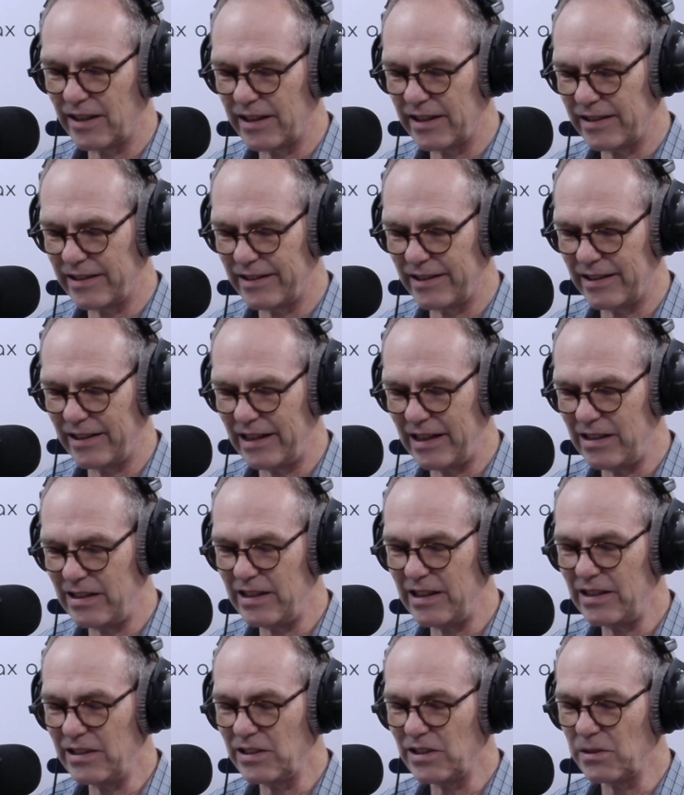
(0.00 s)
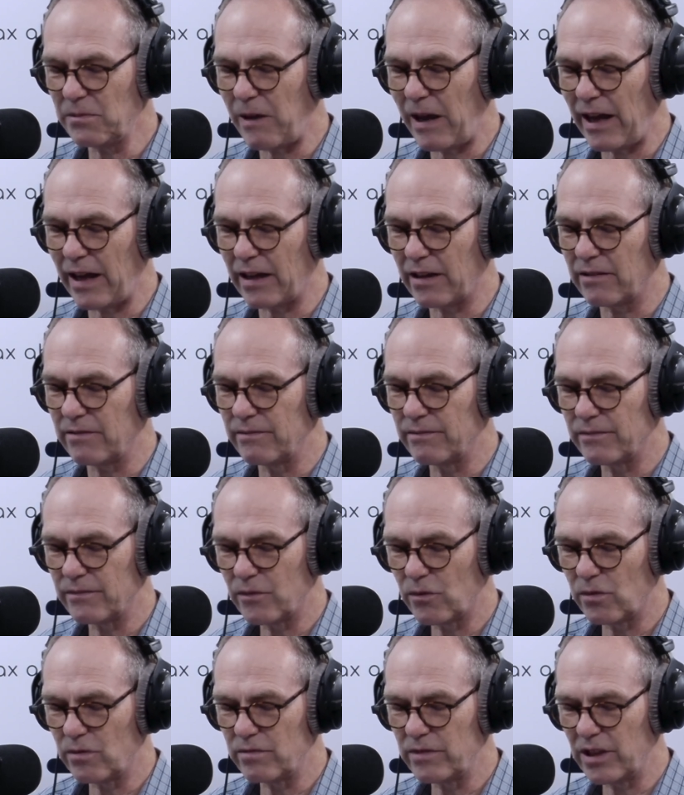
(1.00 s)
like, and this is back,
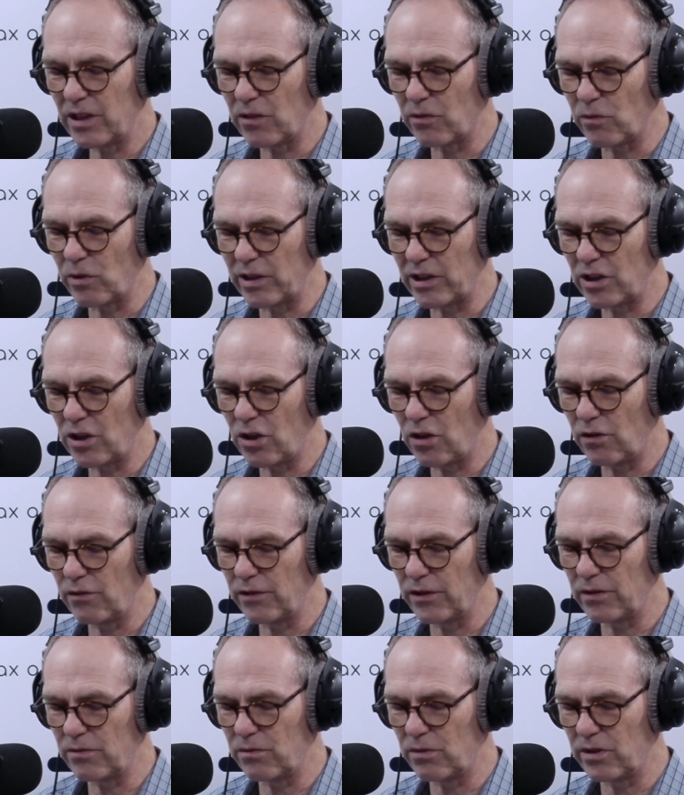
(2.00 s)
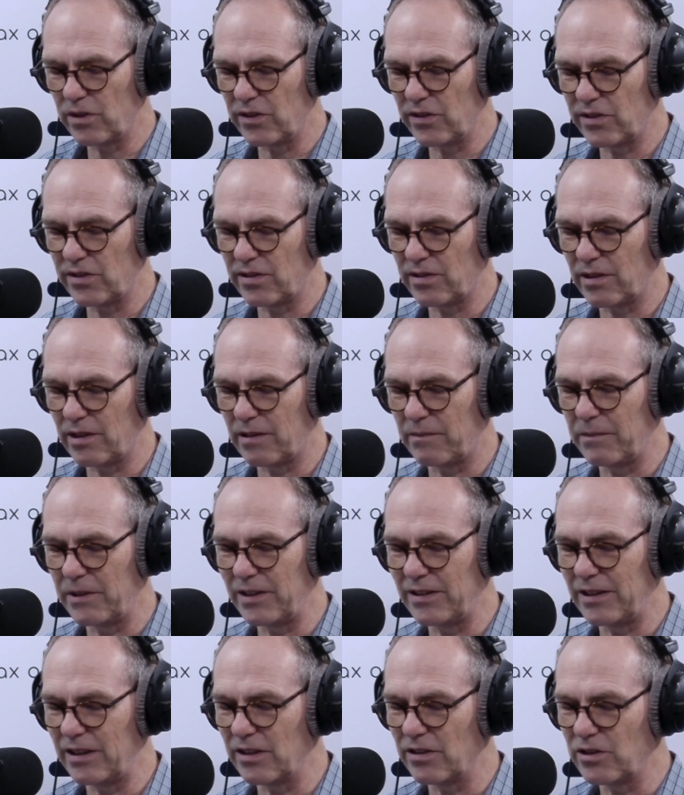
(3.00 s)
when COVID was a
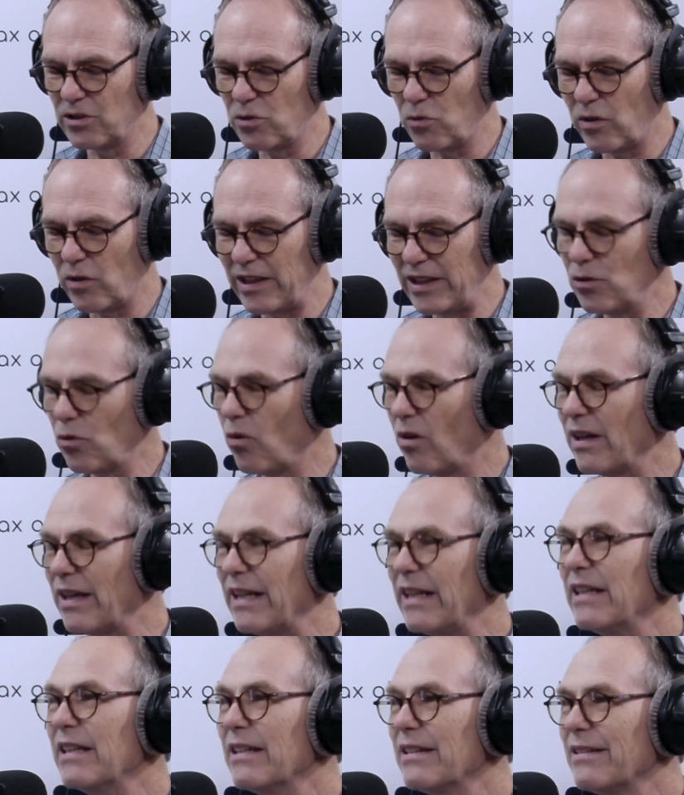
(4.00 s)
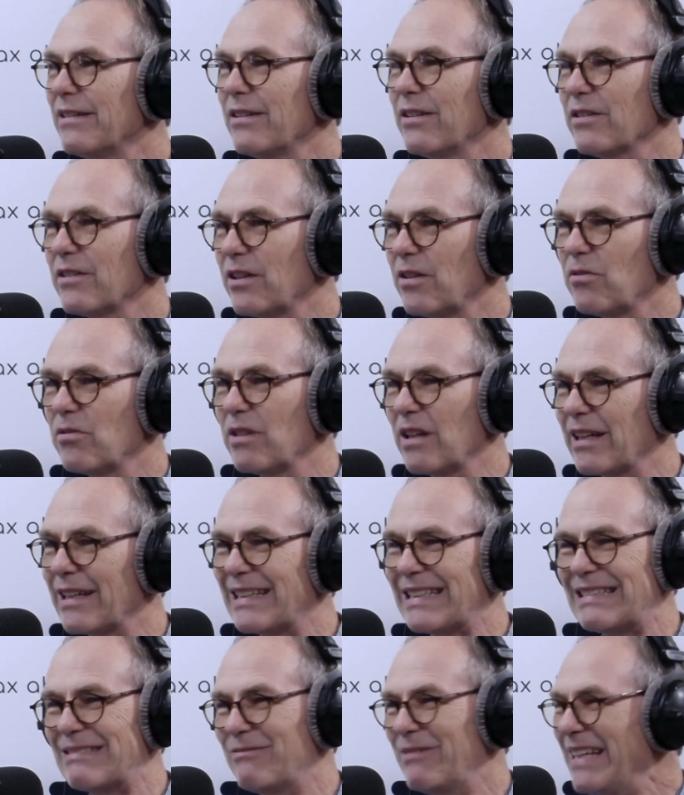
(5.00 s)
big deal in 2020, they were
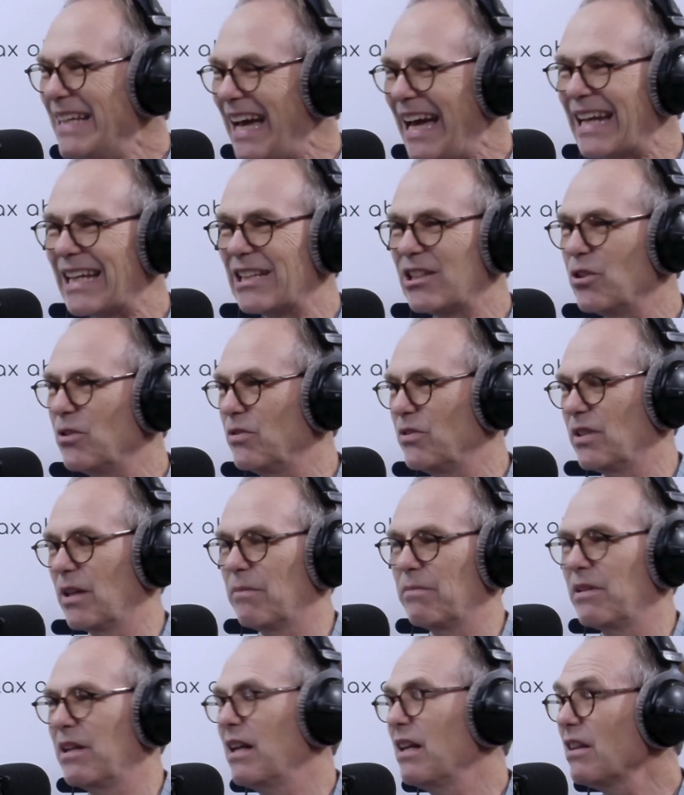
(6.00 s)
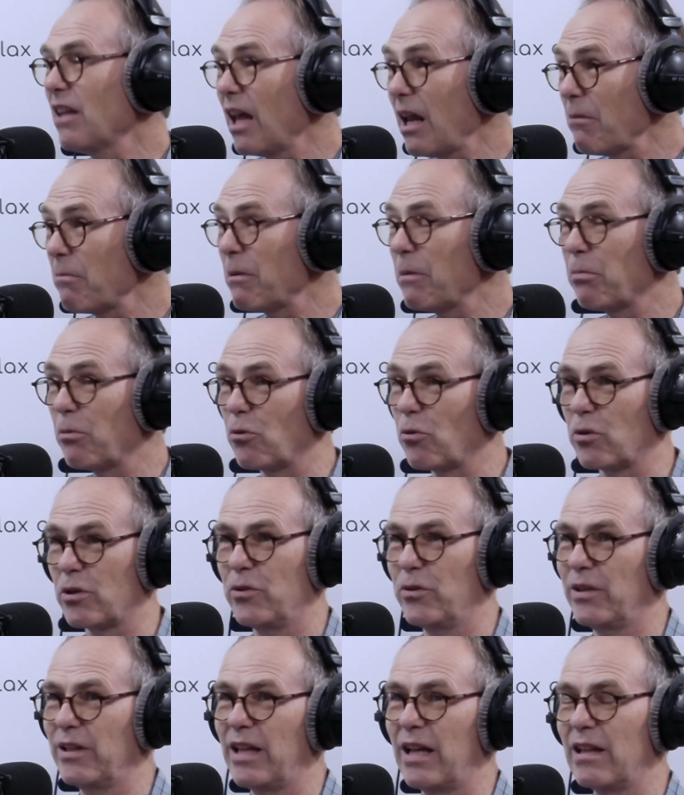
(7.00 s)
like, we got to do something. And a lot of people were
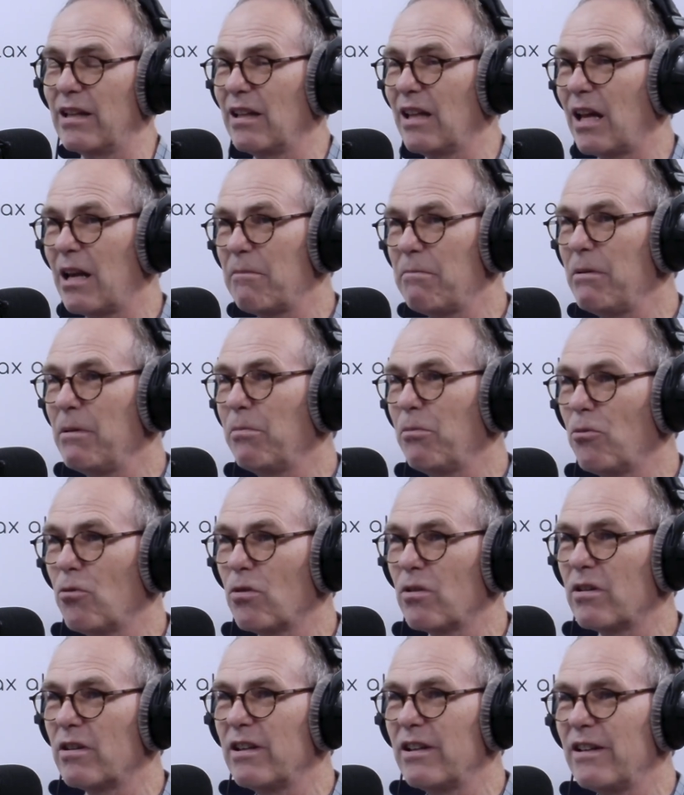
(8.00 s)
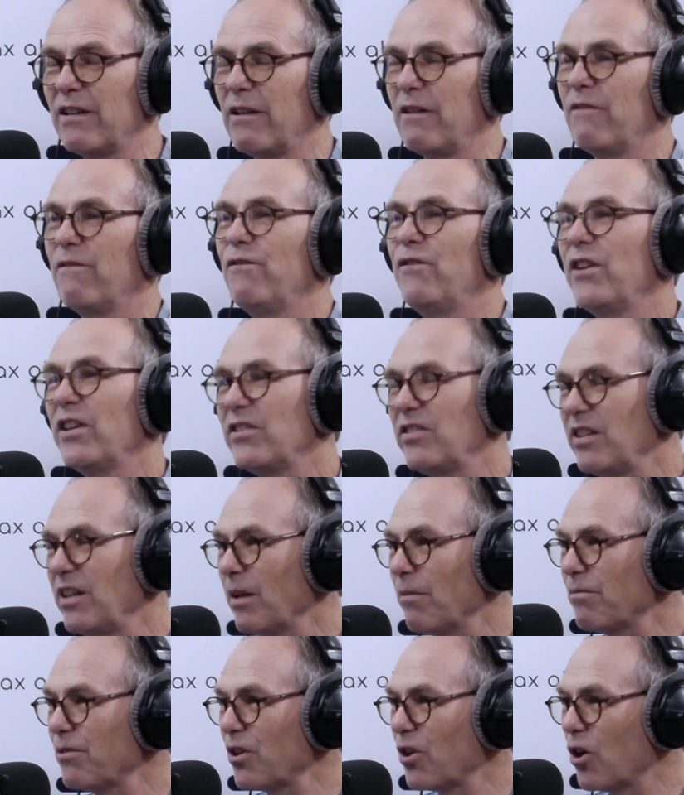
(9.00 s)
doing that. A lot of people were
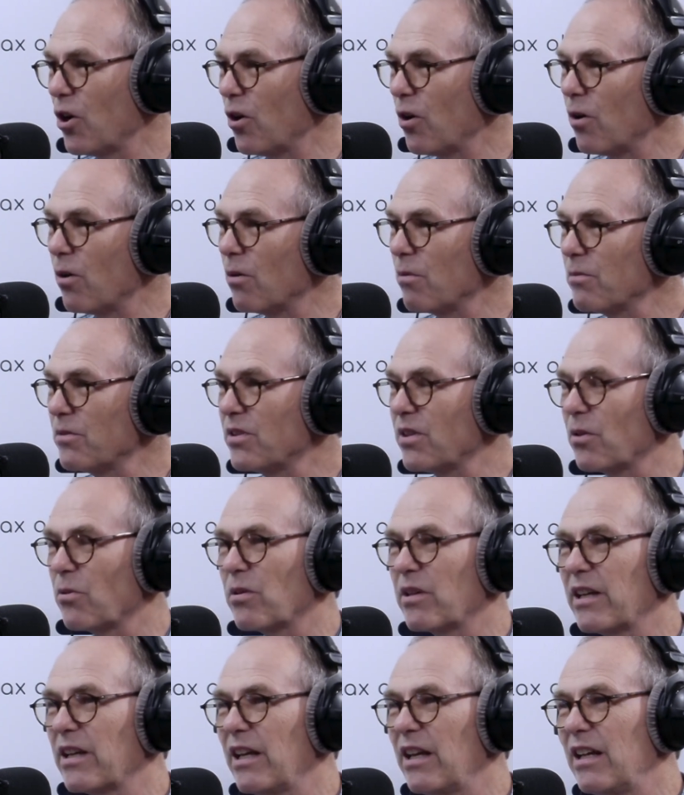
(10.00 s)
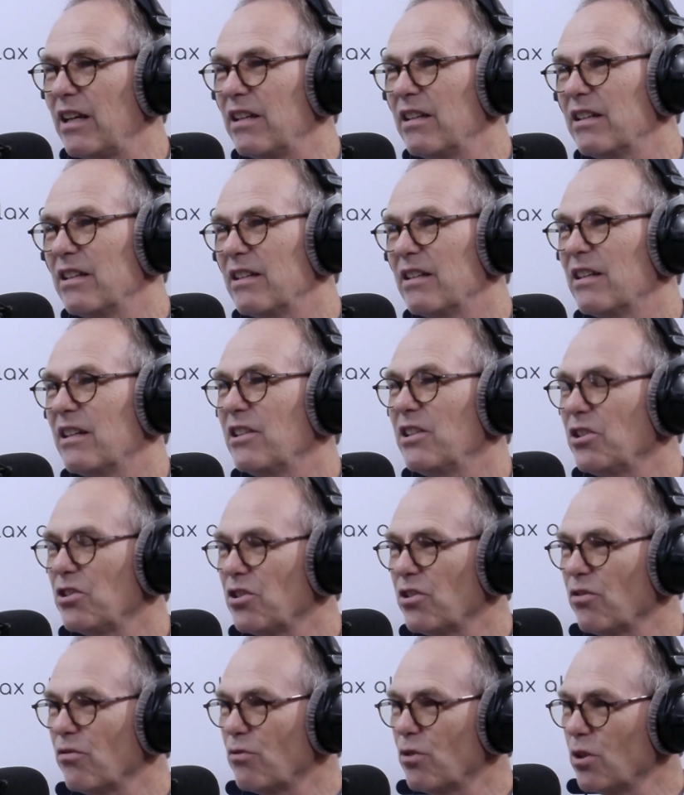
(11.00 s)
fixing up their homes. They were getting
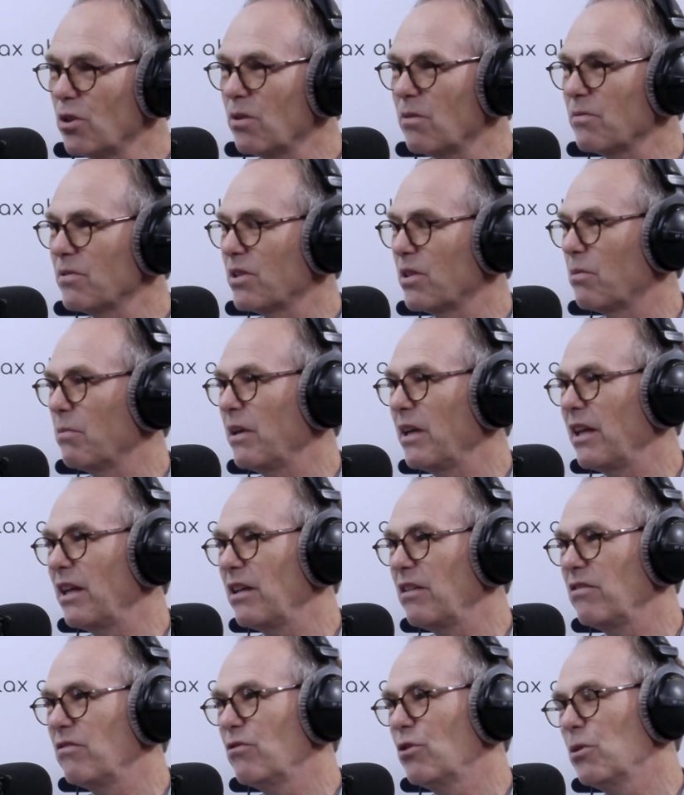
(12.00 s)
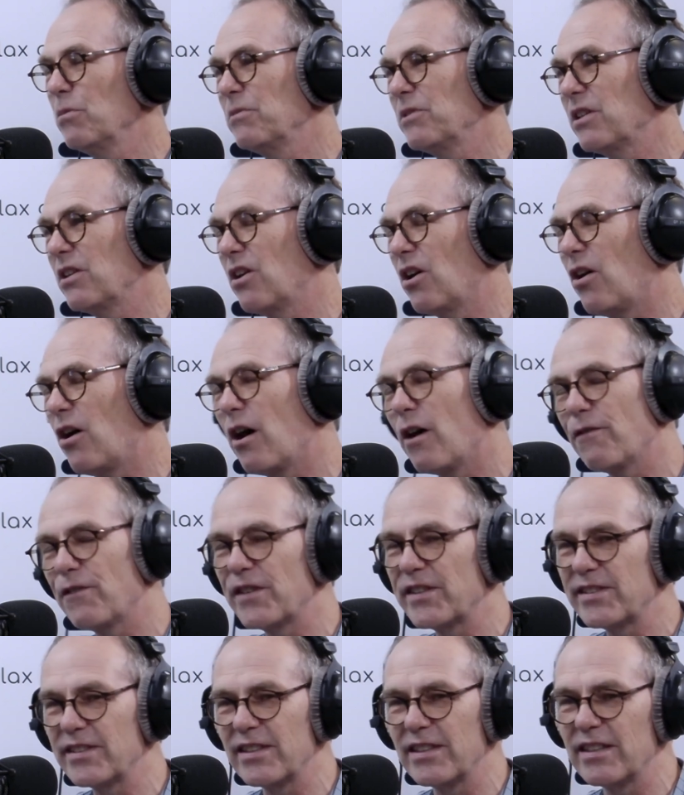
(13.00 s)
additional rooms. They were making rooms in
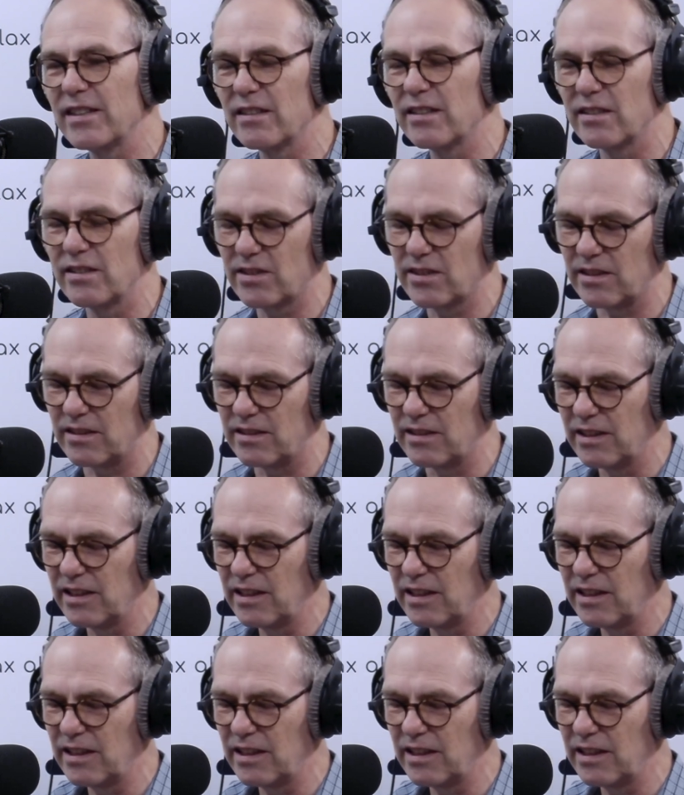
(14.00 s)
offices.